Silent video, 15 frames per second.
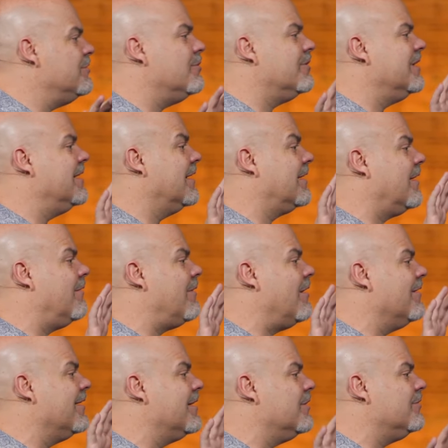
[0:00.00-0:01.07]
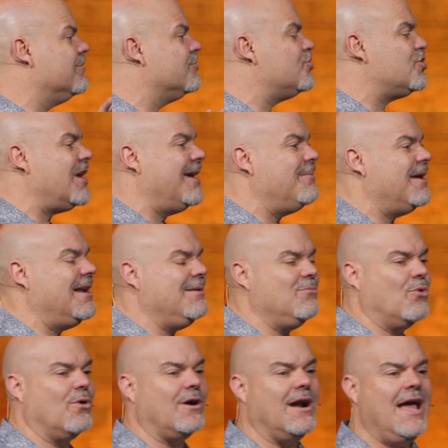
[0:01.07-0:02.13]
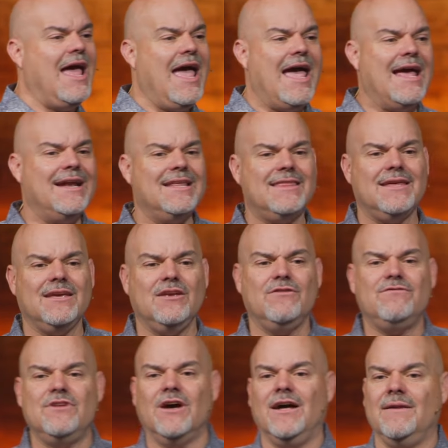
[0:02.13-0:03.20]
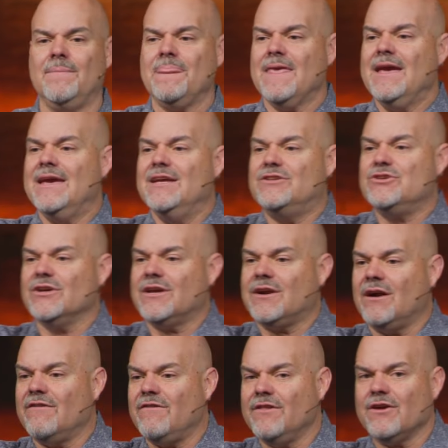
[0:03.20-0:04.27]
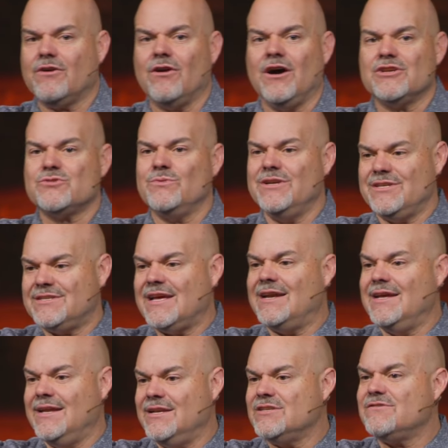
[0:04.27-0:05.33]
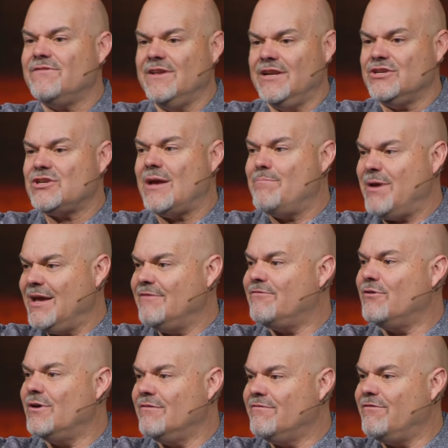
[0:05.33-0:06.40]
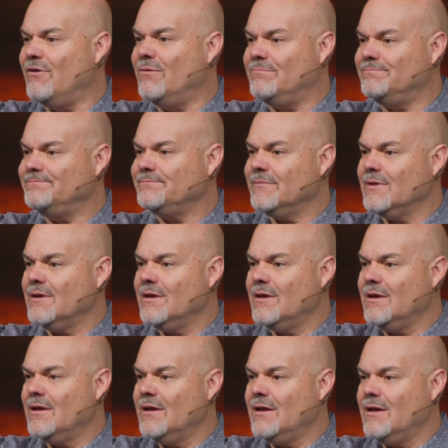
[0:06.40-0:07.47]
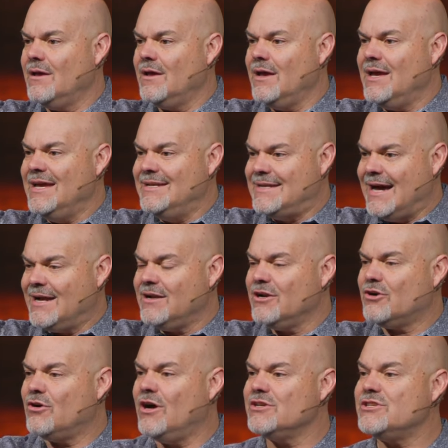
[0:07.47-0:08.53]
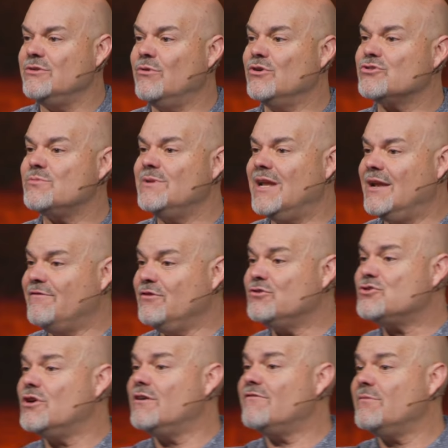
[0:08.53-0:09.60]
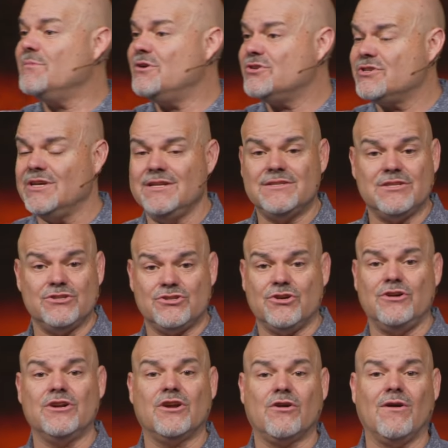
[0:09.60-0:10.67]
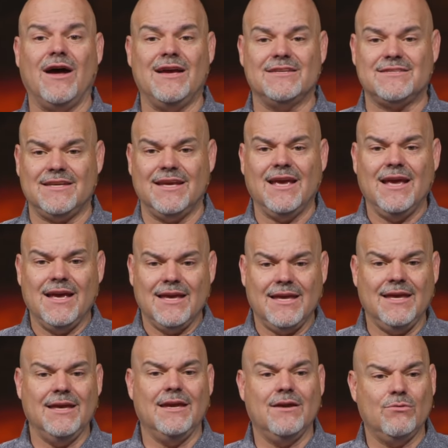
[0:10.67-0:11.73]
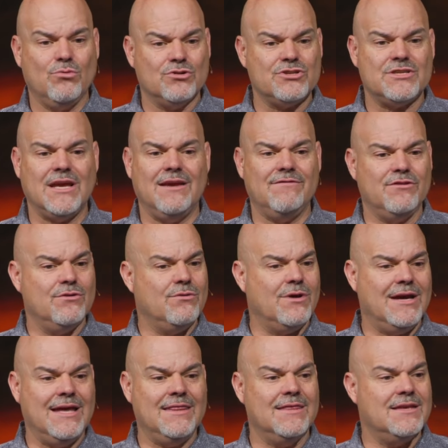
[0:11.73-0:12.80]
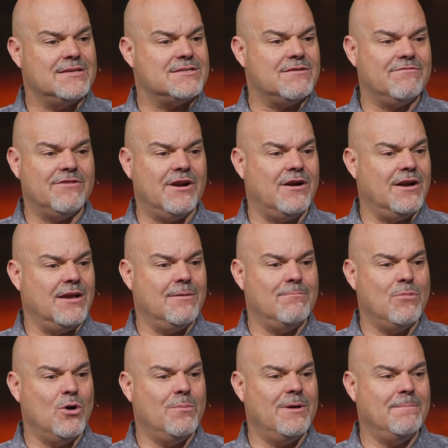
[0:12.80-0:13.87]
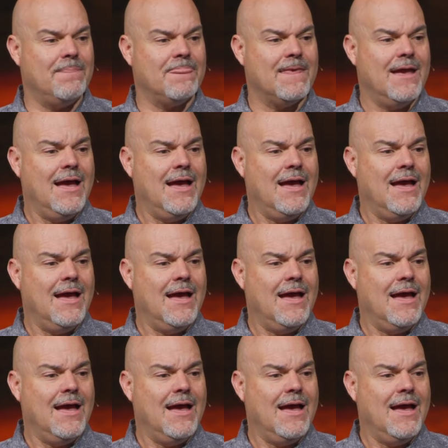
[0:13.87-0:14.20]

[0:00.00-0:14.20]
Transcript: And you don't need to carry around guilt and shame anymore. Anything you've done, He took care of on the cross when He said, It is finished. I paid for it in full. He died on the cross. He rose from the dead. If you'll turn from your sins and turn to Christ, He will save you in this very moment.